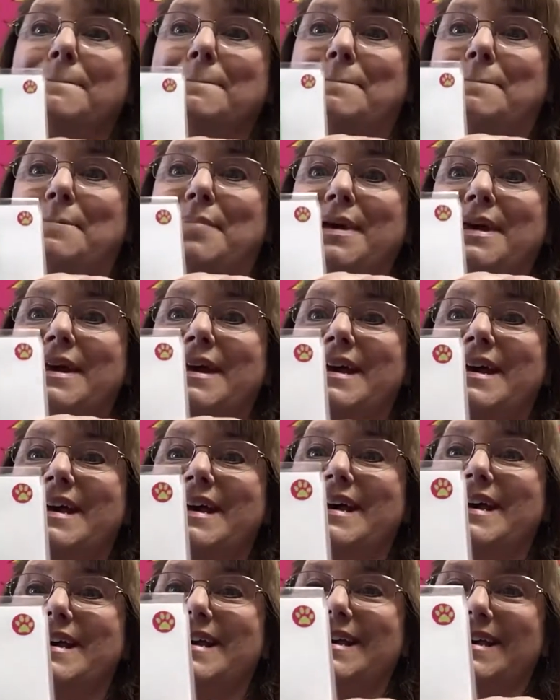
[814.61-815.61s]

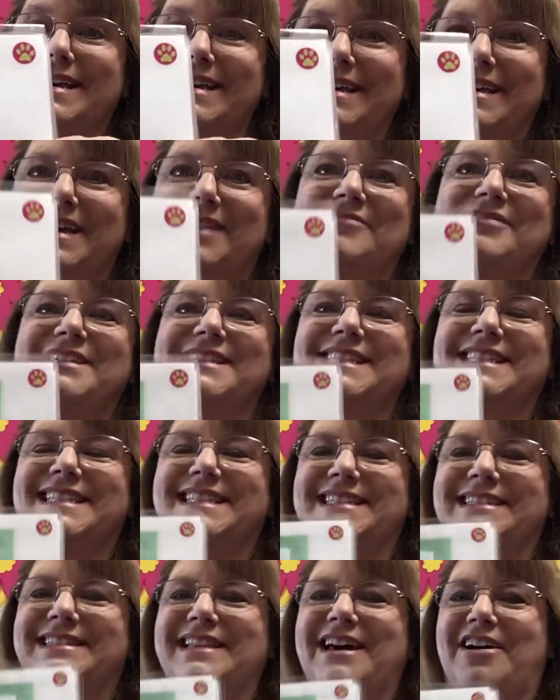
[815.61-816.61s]
Big. We just
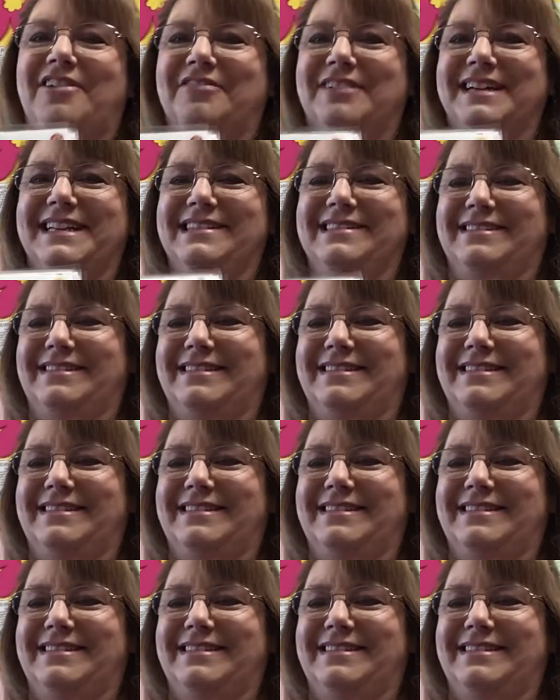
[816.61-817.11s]
did that one.